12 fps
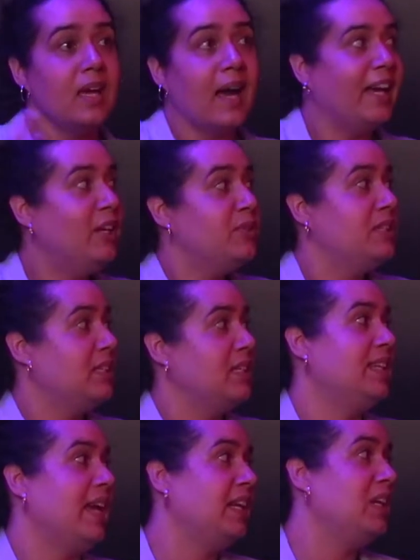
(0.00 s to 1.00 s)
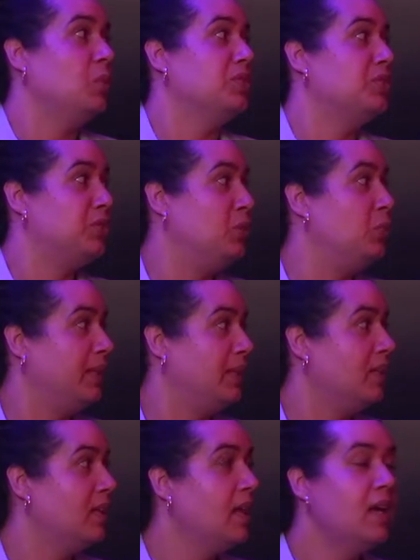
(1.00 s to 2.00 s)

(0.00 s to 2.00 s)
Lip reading: I used to think dating was stupid.